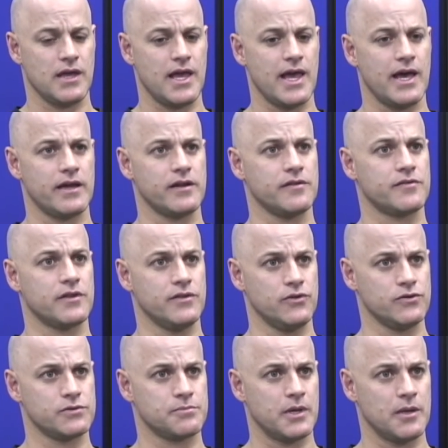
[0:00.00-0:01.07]
ad in the
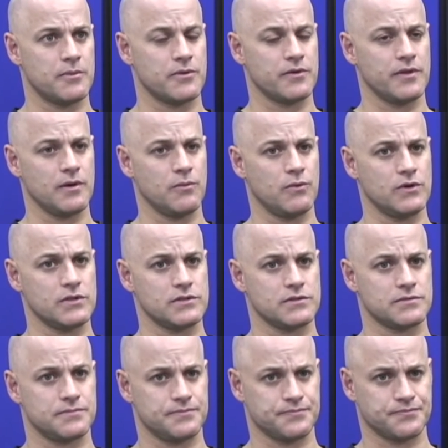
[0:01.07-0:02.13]
newspaper that was